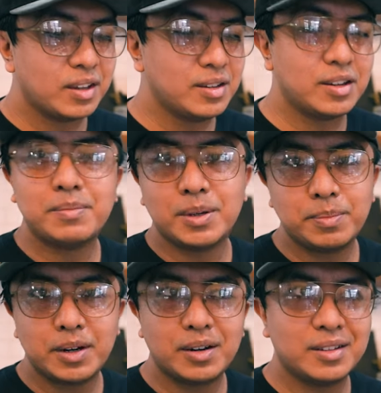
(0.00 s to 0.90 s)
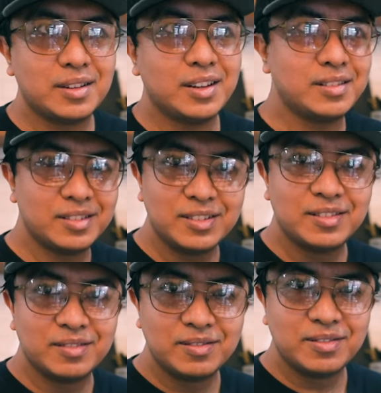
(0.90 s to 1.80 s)
and you can prepare it, like,
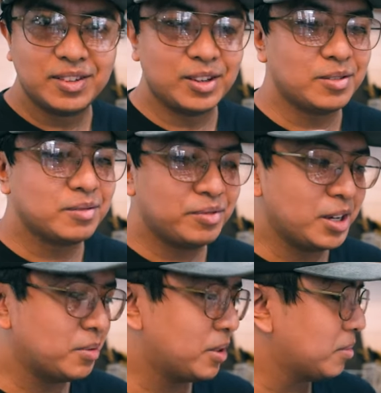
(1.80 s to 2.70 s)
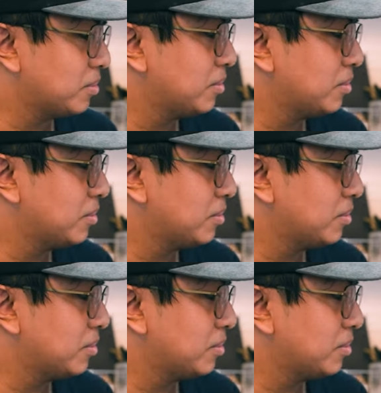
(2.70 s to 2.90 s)
you know, really quick.